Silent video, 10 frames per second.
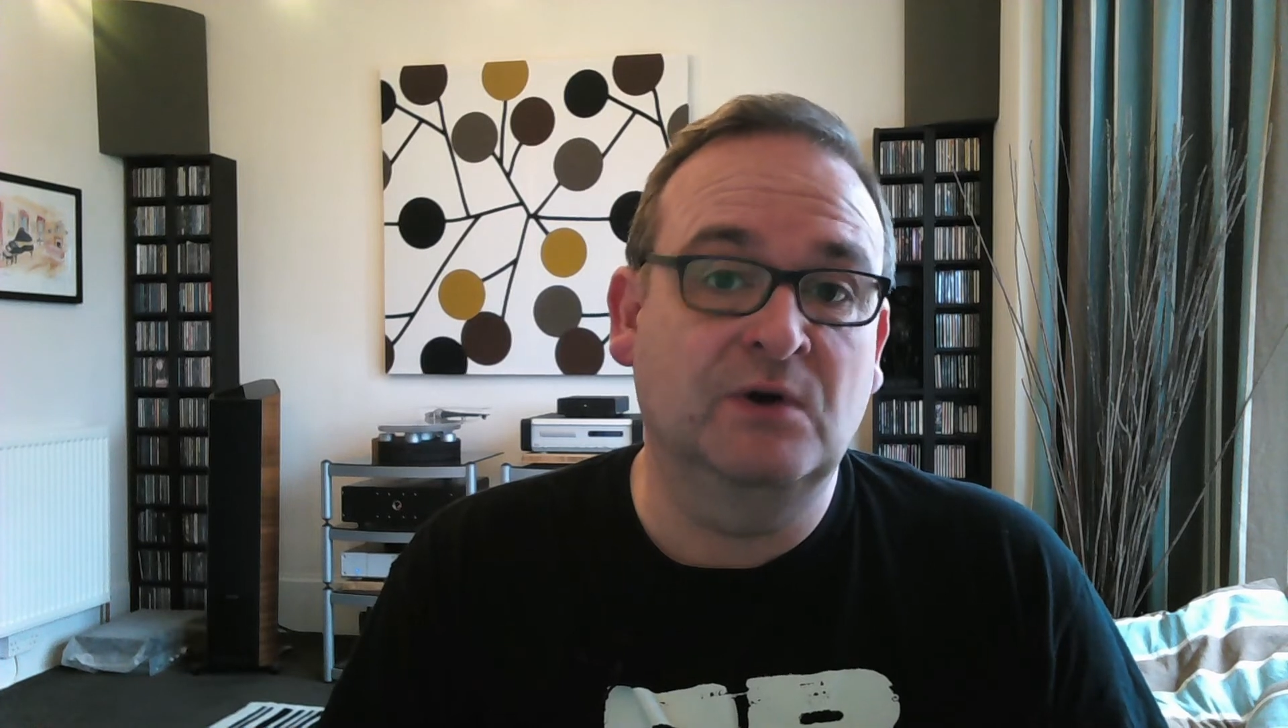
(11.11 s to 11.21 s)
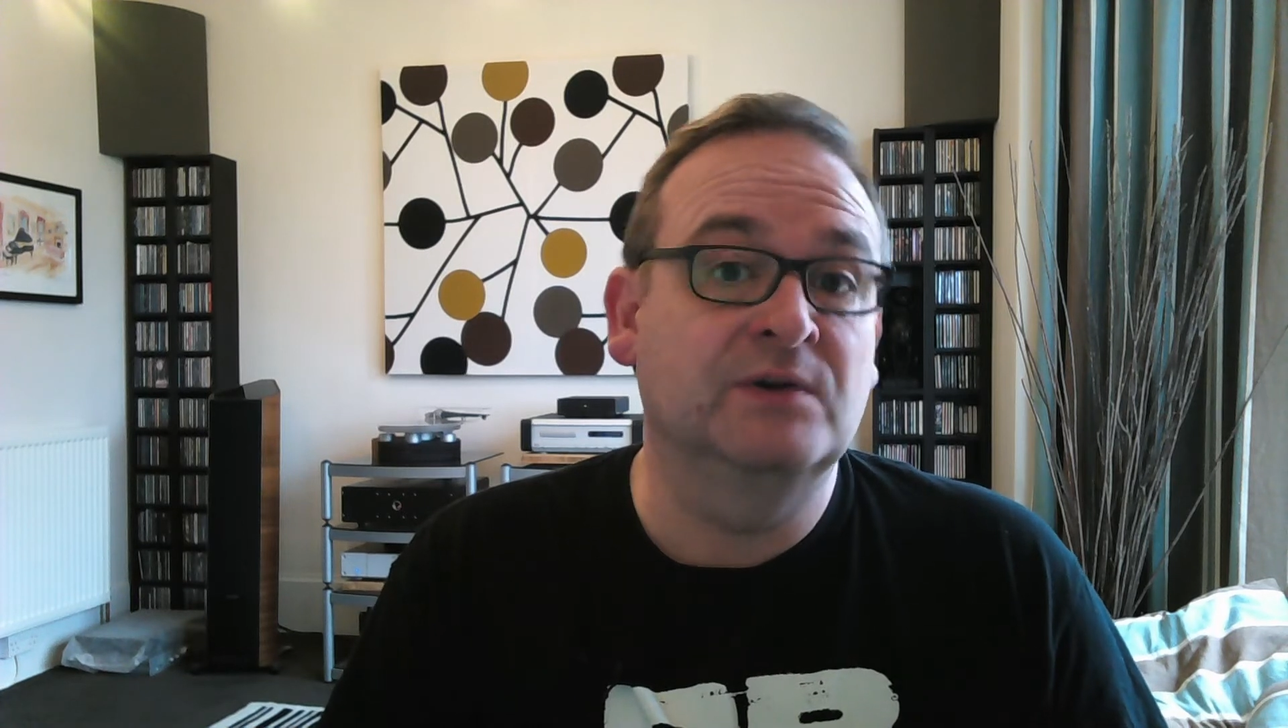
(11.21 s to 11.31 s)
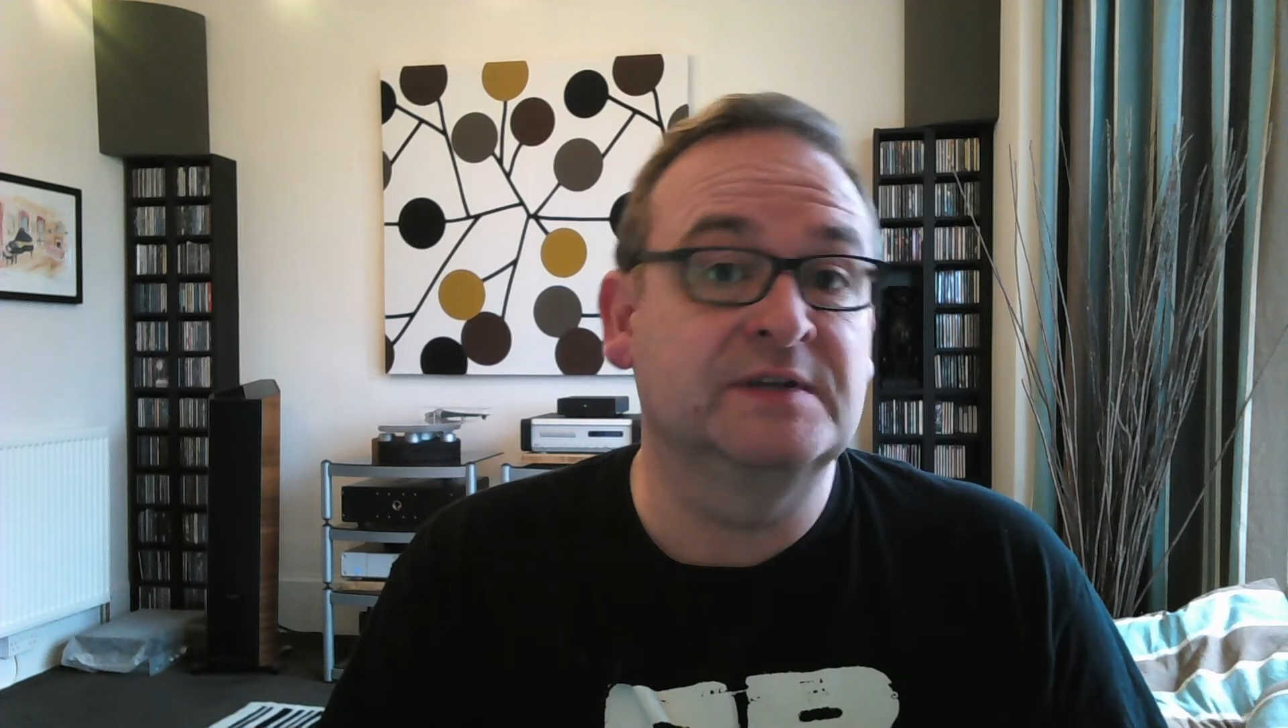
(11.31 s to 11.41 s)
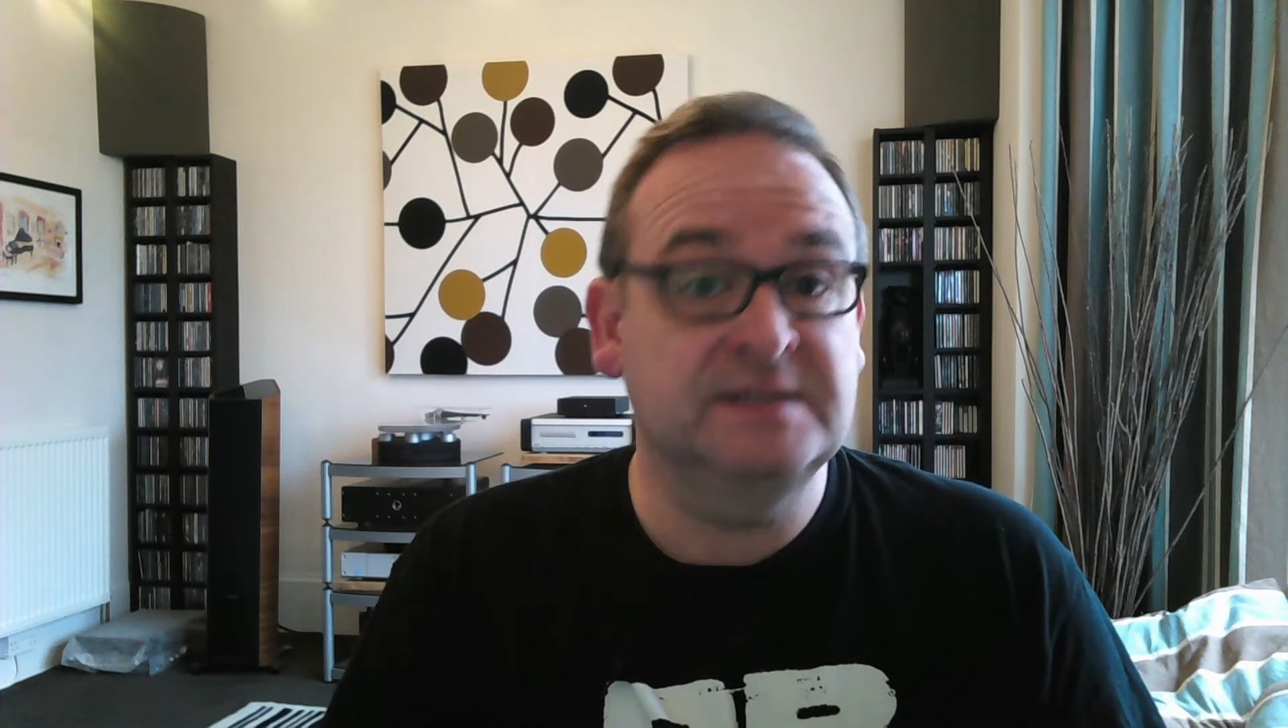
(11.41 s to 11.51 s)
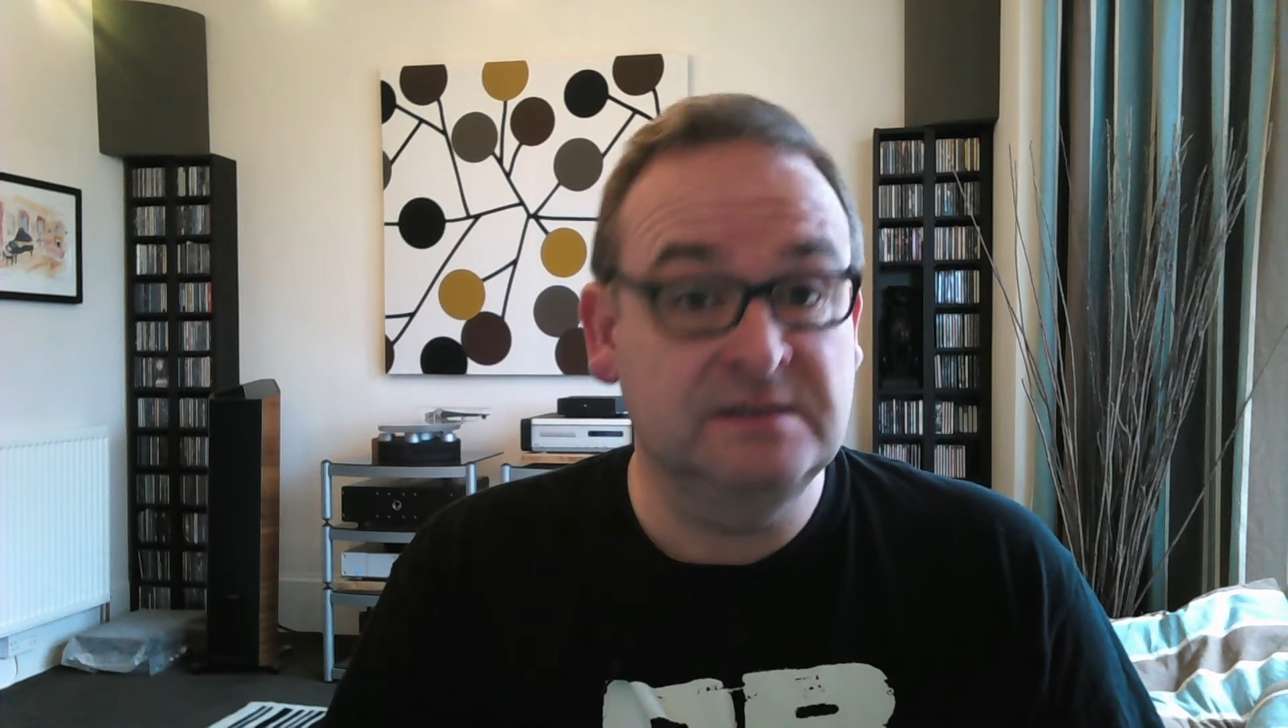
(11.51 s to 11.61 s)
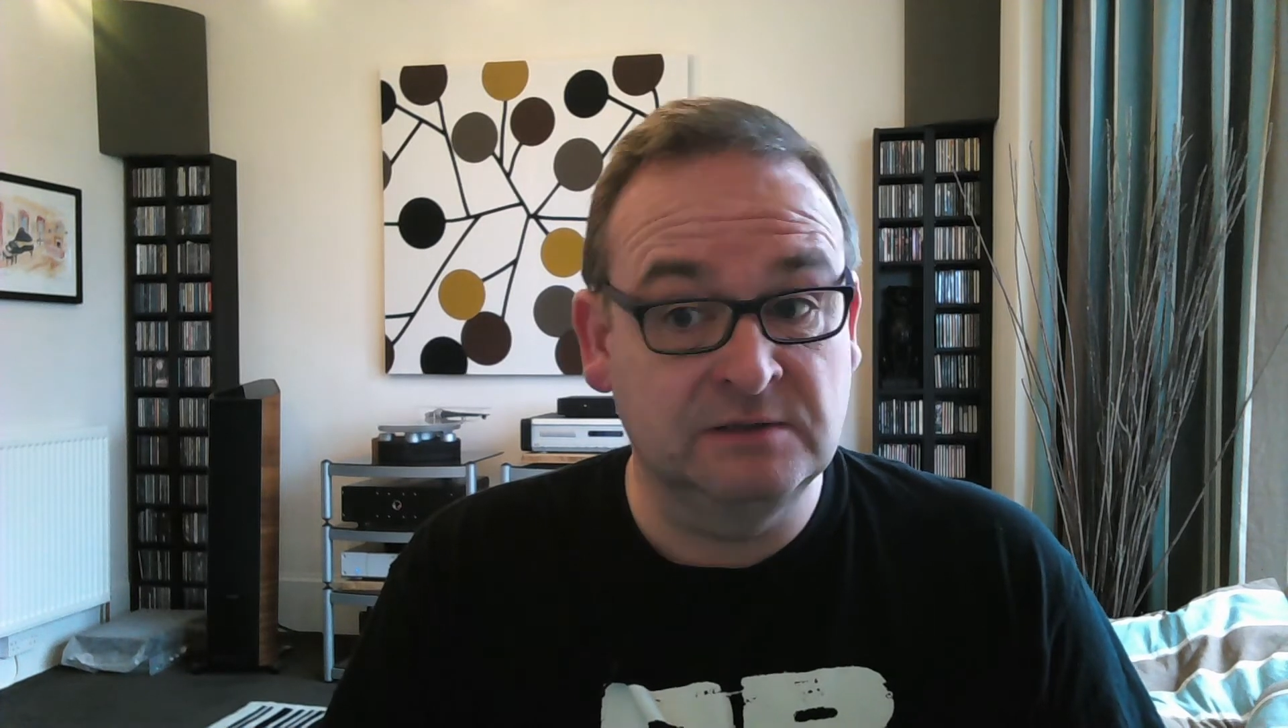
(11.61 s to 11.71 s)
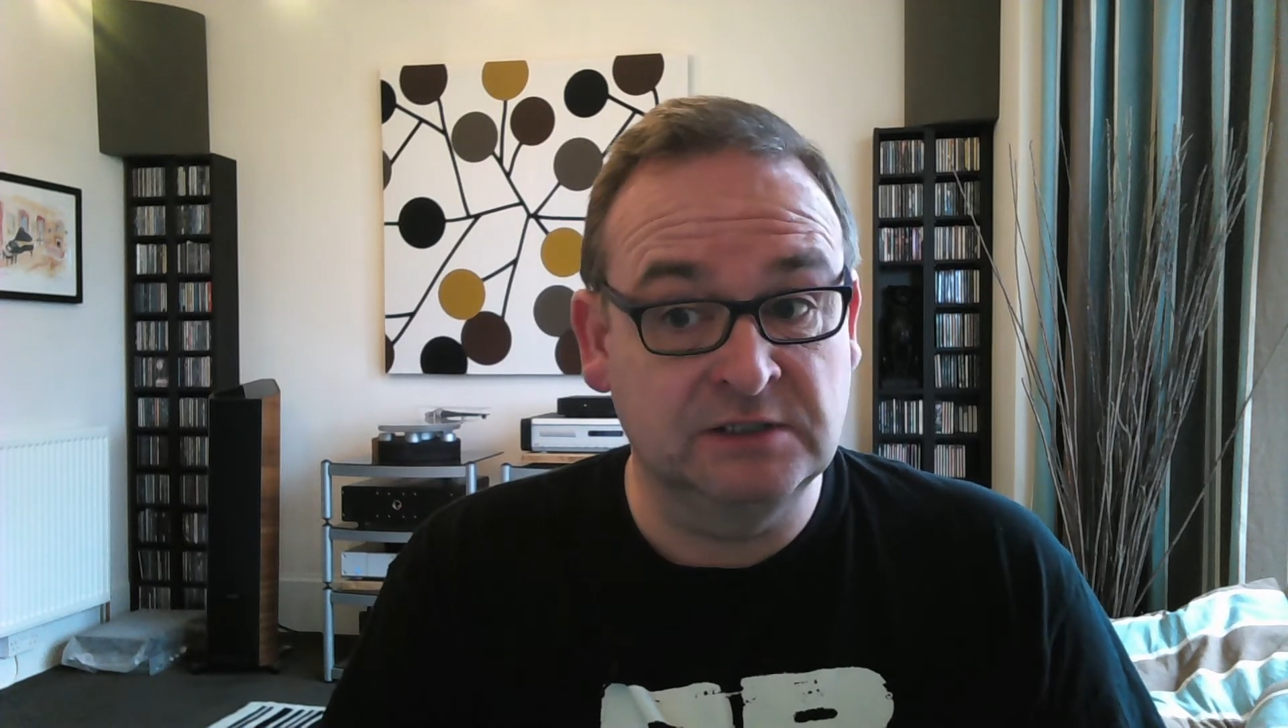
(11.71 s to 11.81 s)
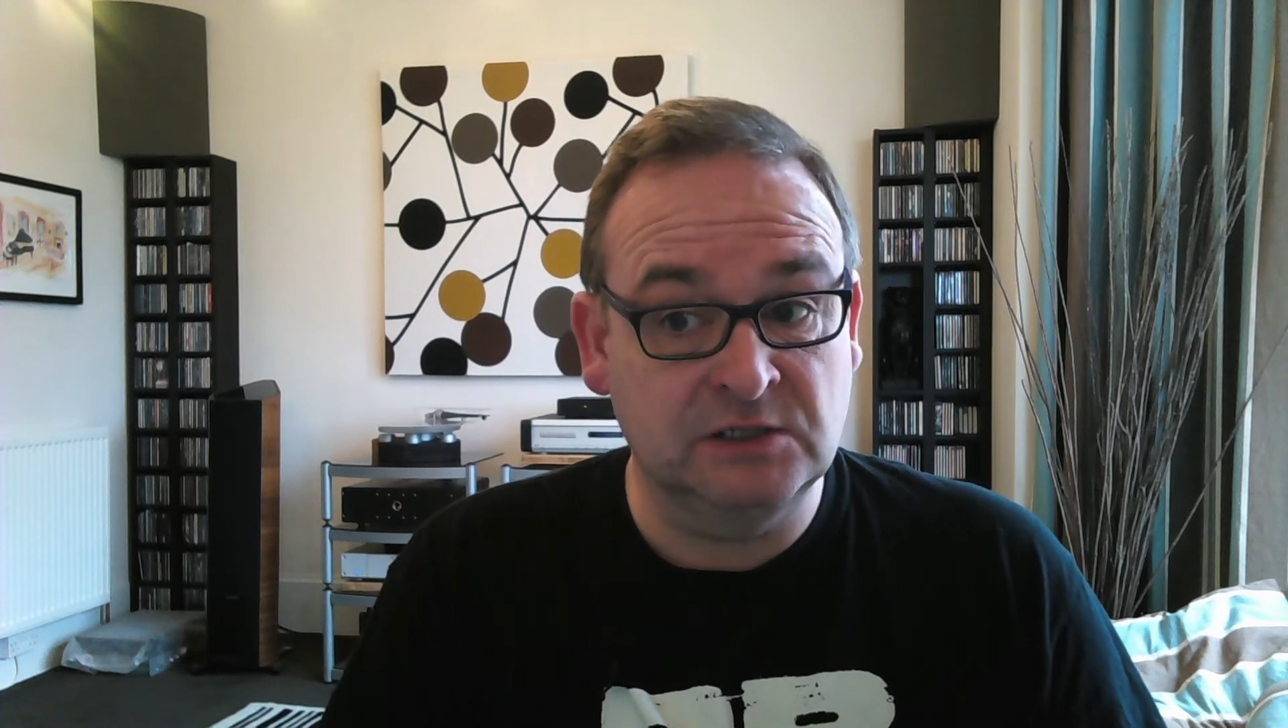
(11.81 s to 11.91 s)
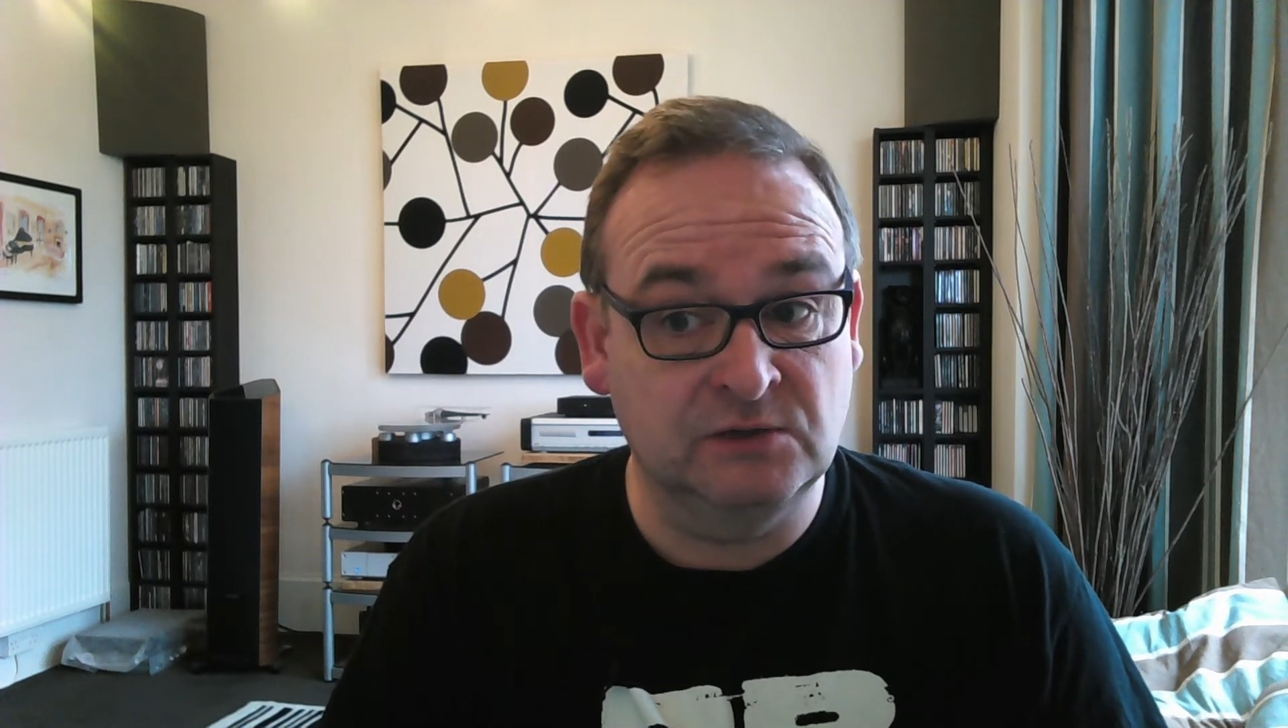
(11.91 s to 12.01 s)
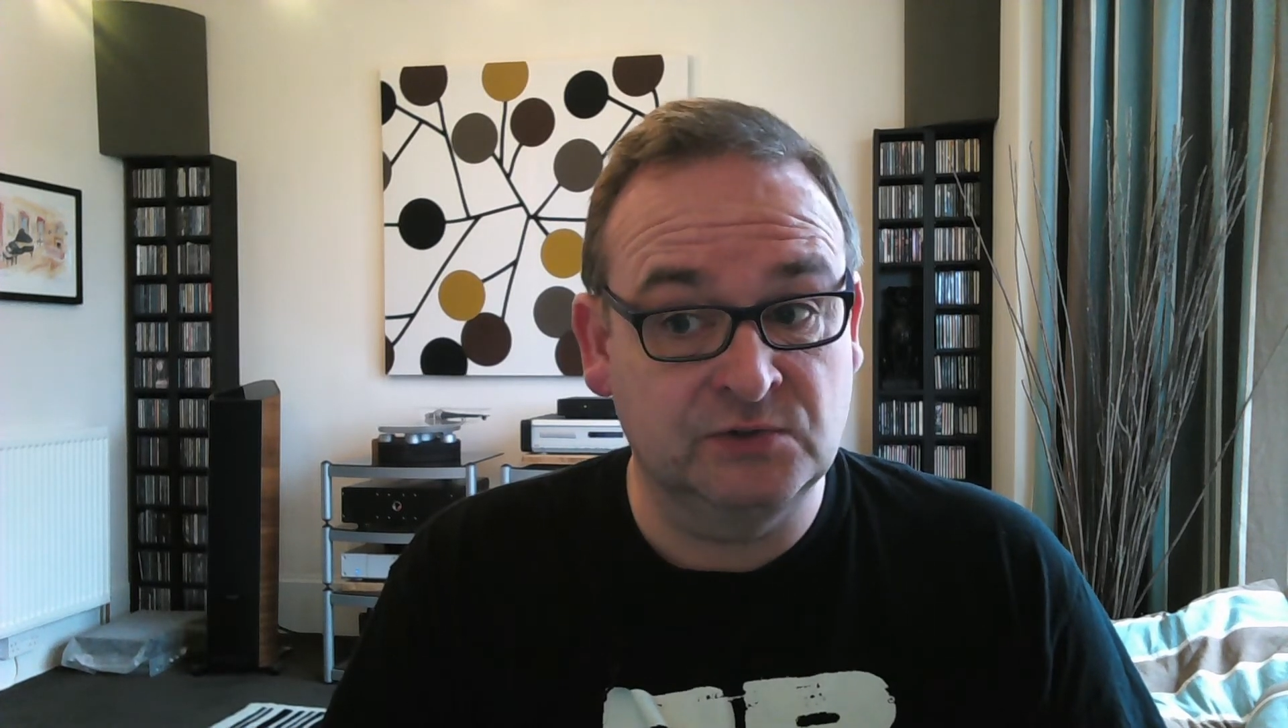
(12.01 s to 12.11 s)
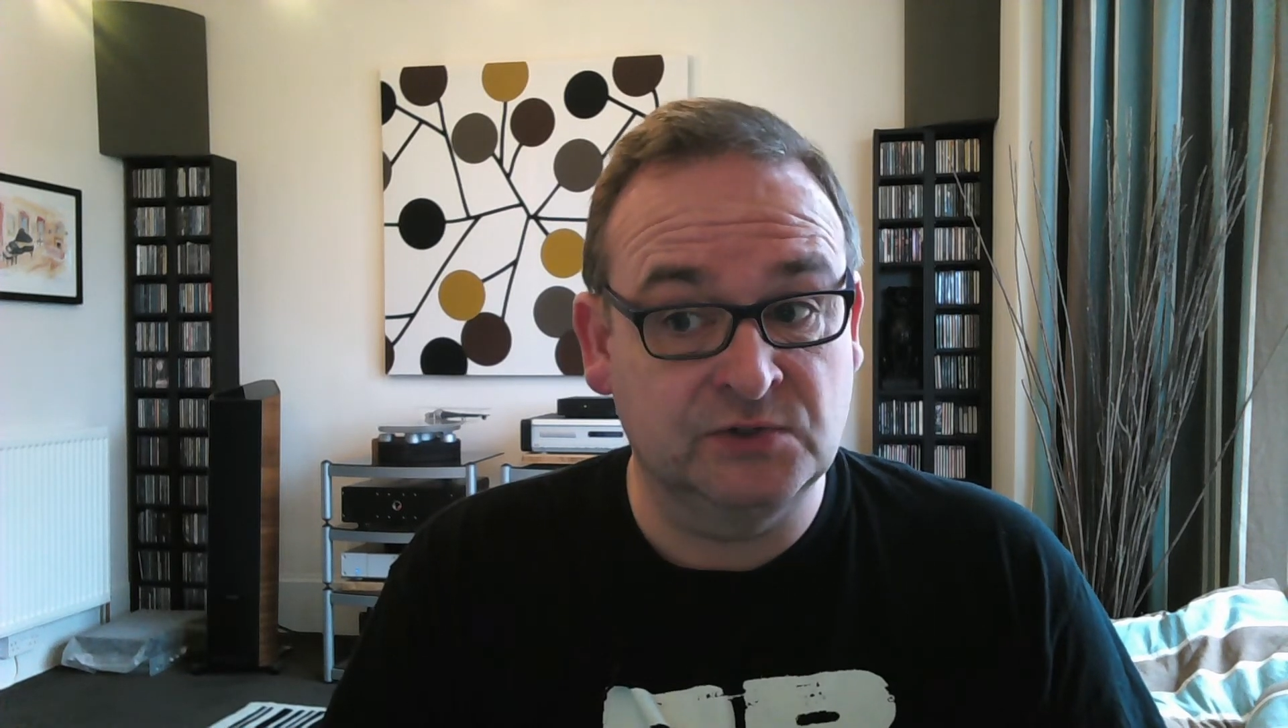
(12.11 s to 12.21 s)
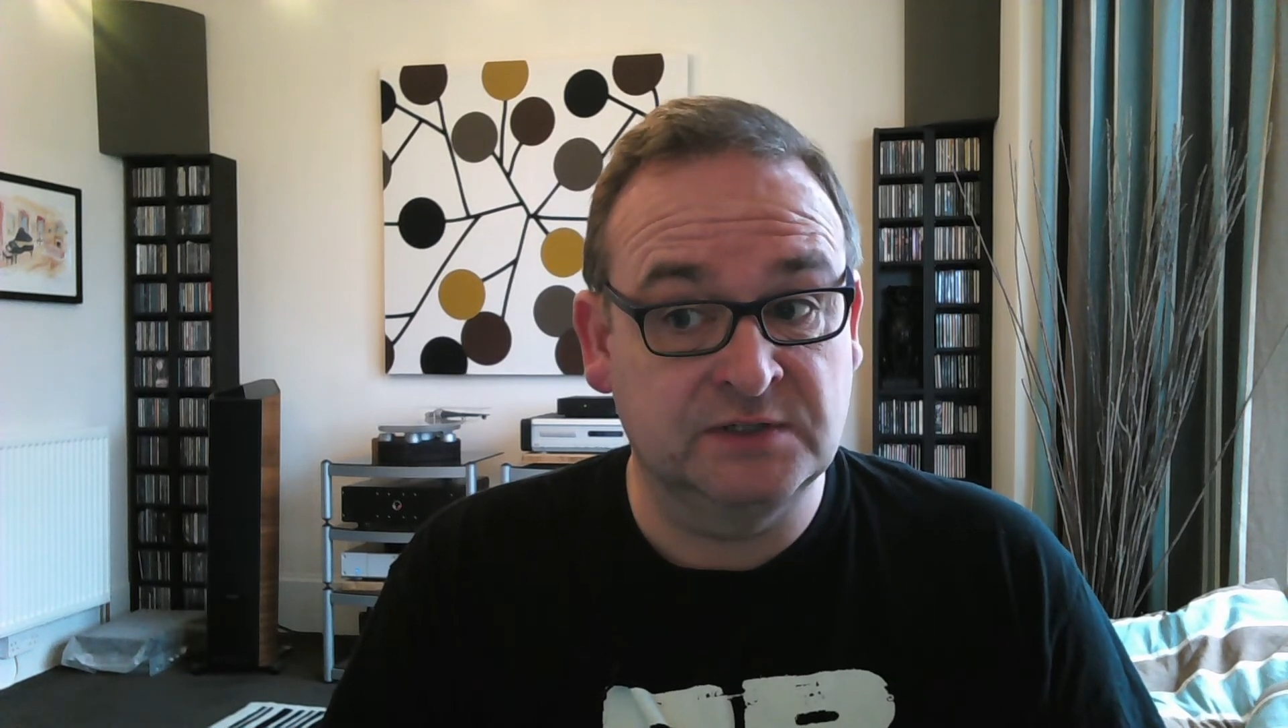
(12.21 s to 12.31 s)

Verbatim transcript: on a single enclosure